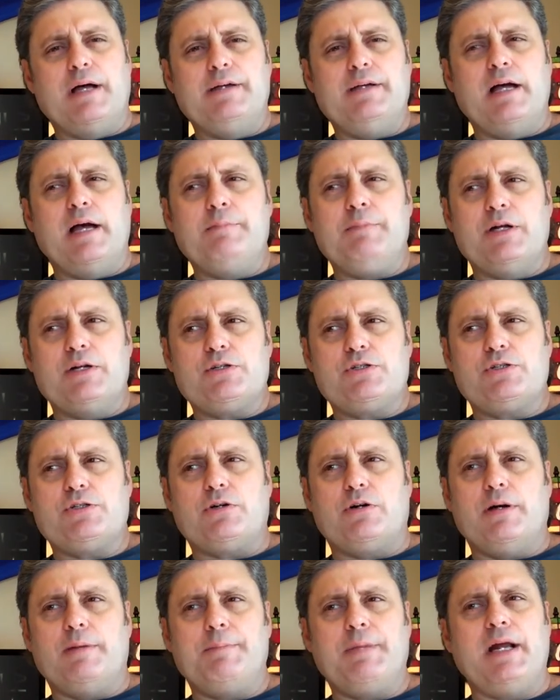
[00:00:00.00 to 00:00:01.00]
I, I'm not
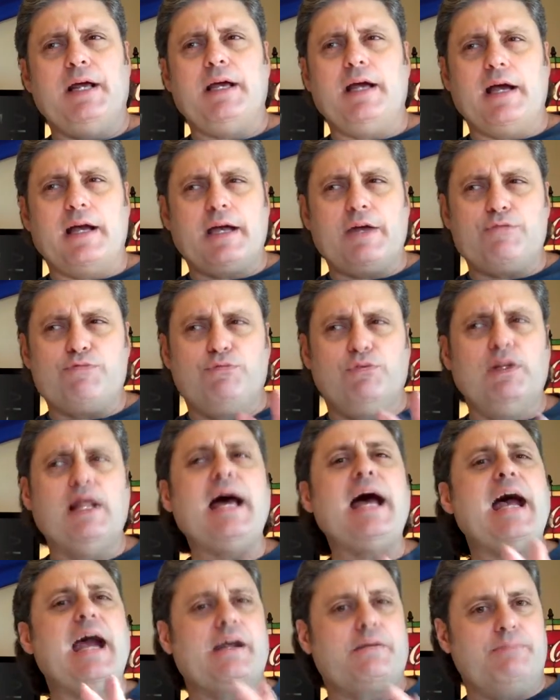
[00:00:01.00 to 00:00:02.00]
sure, but I, I got
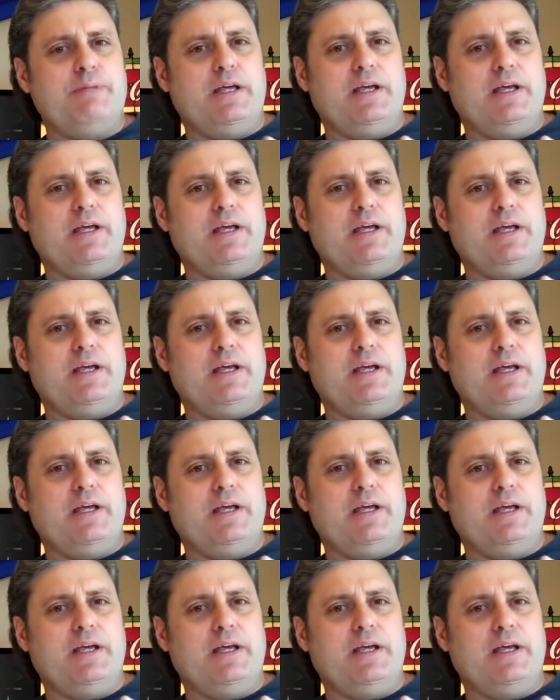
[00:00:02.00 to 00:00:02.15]
flagged